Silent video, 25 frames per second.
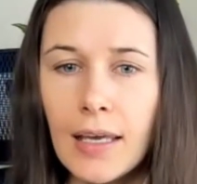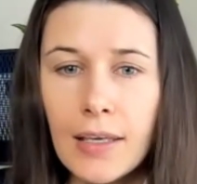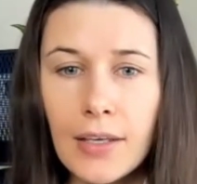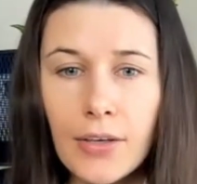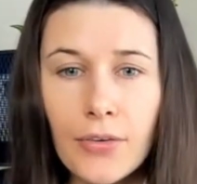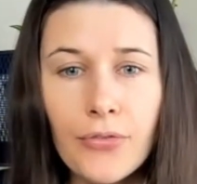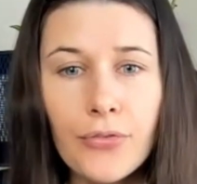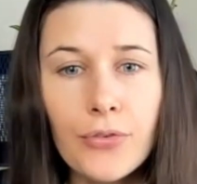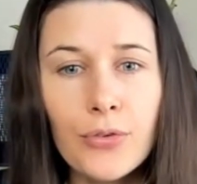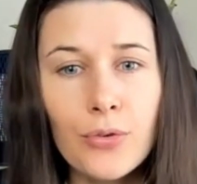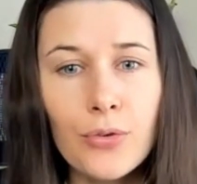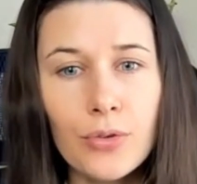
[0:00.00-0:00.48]

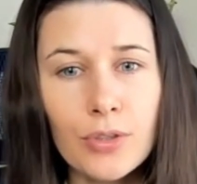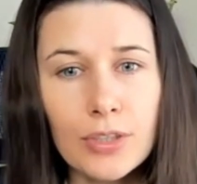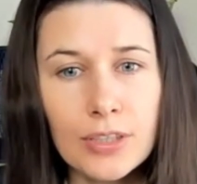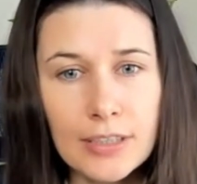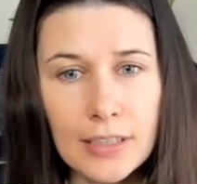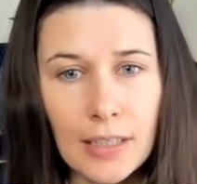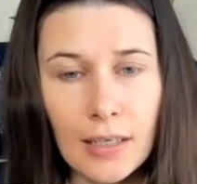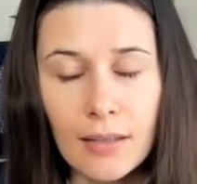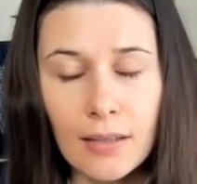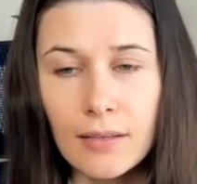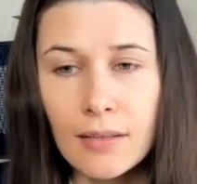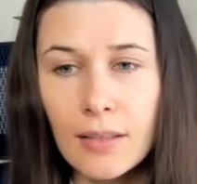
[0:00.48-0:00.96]
if your
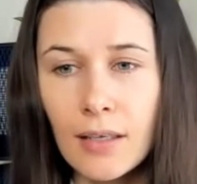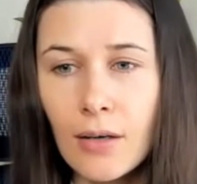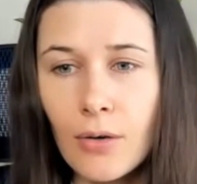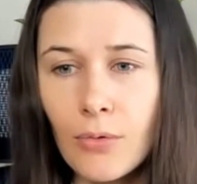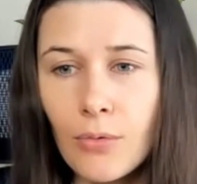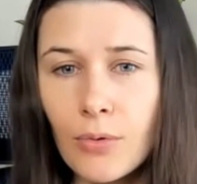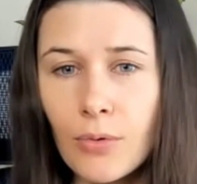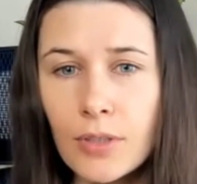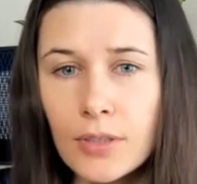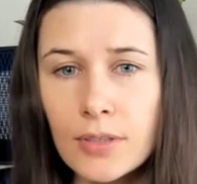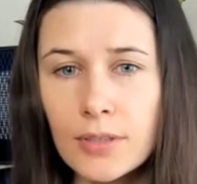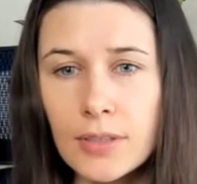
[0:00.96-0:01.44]
sun
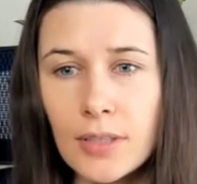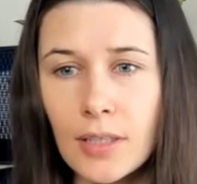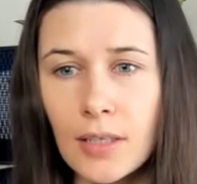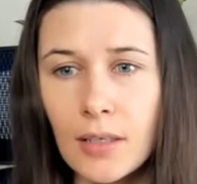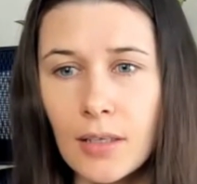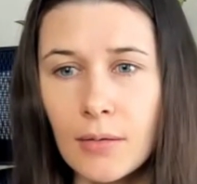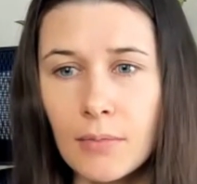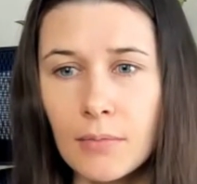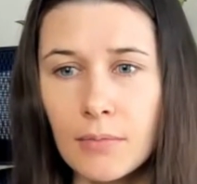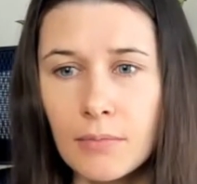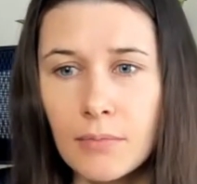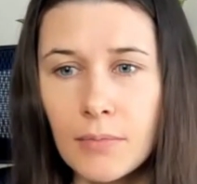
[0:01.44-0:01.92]
was
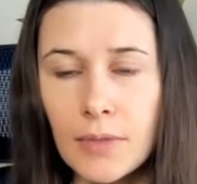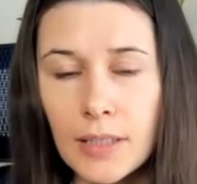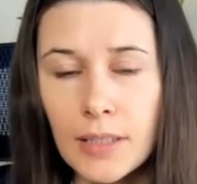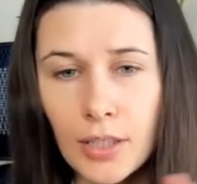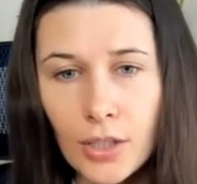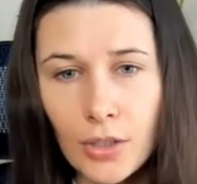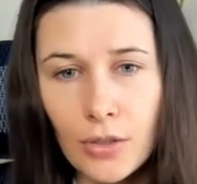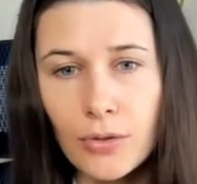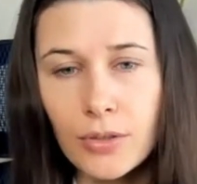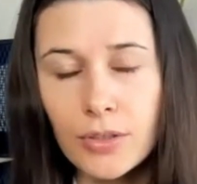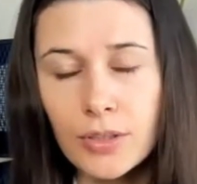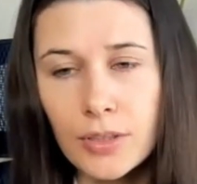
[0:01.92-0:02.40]
um,
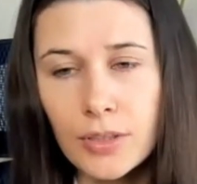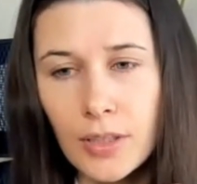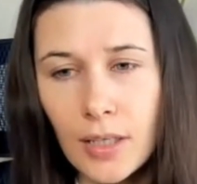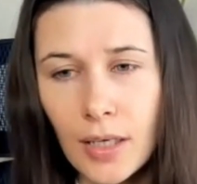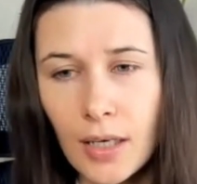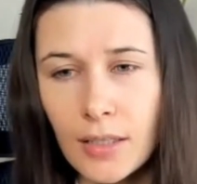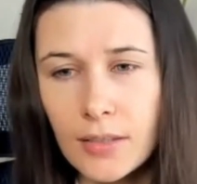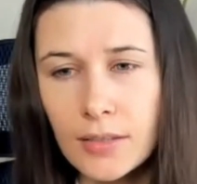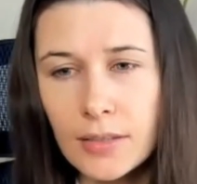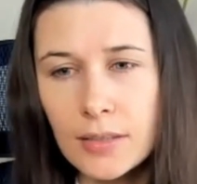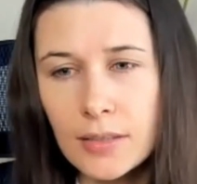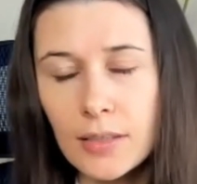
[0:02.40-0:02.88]
leo is
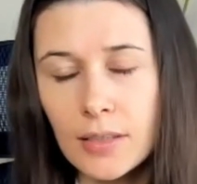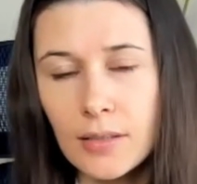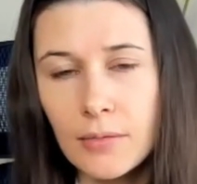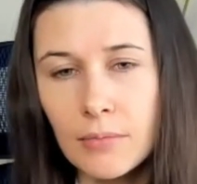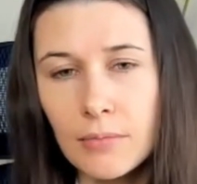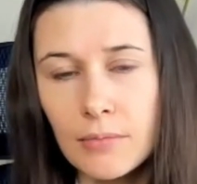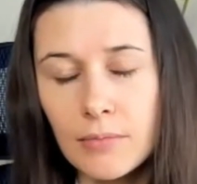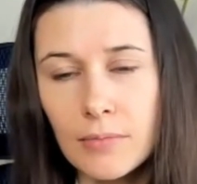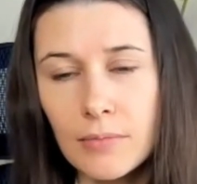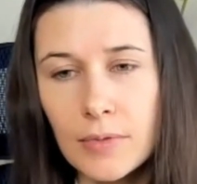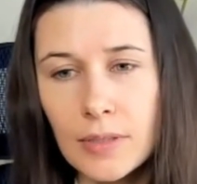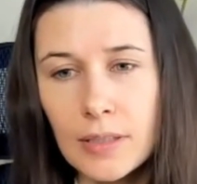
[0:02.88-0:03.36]
cross
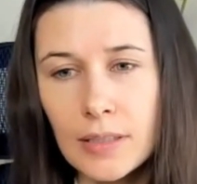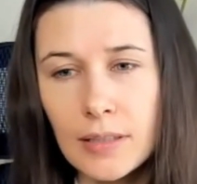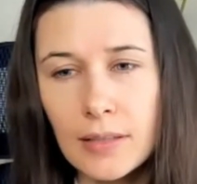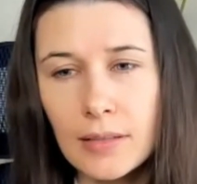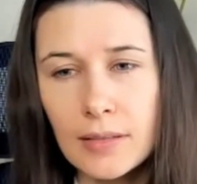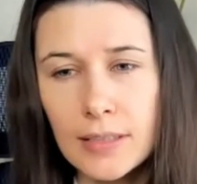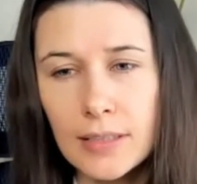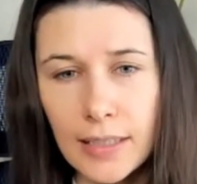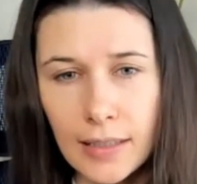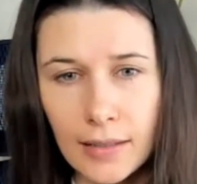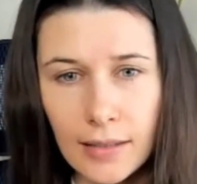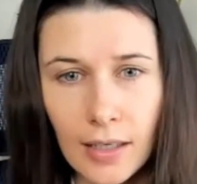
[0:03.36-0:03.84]
um,
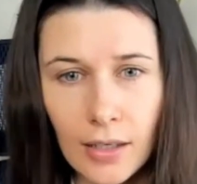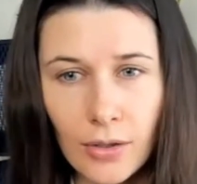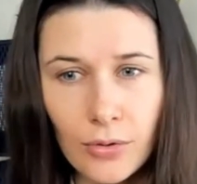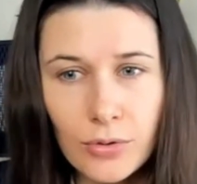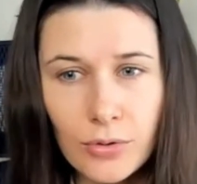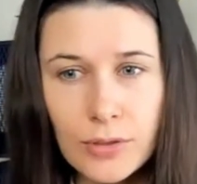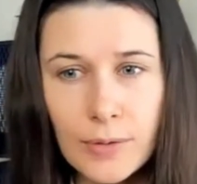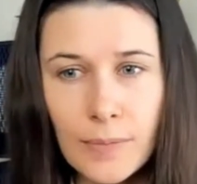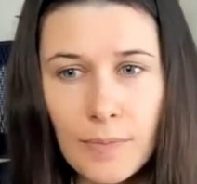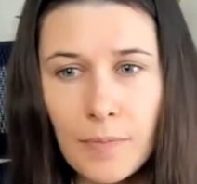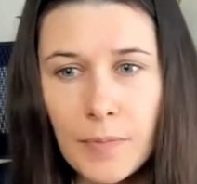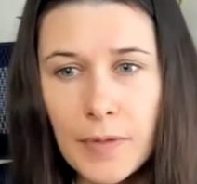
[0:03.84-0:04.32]
second
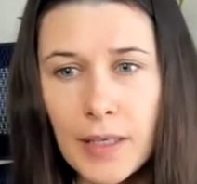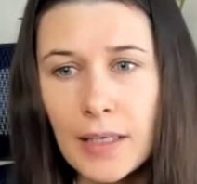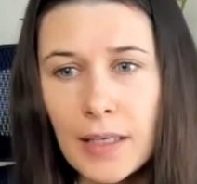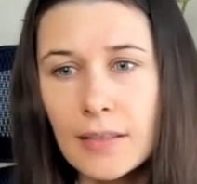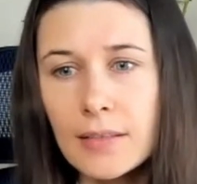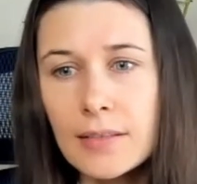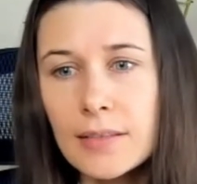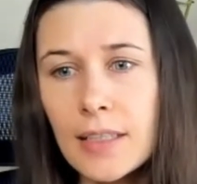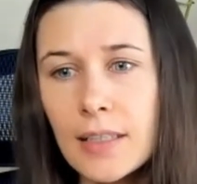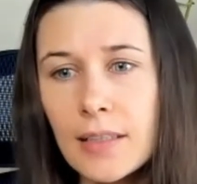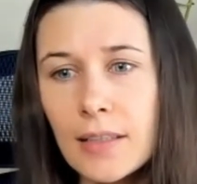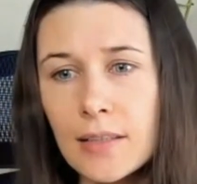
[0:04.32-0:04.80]
house
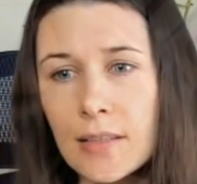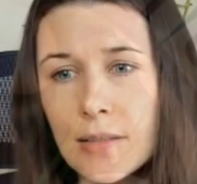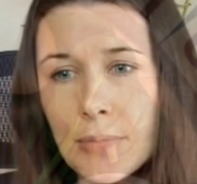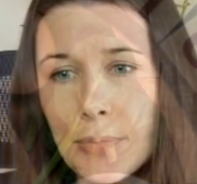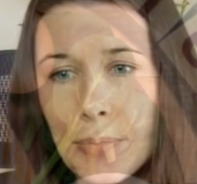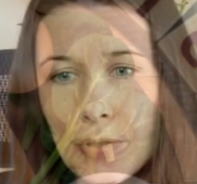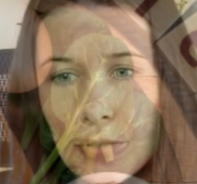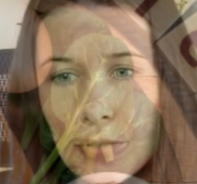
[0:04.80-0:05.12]
yes then it's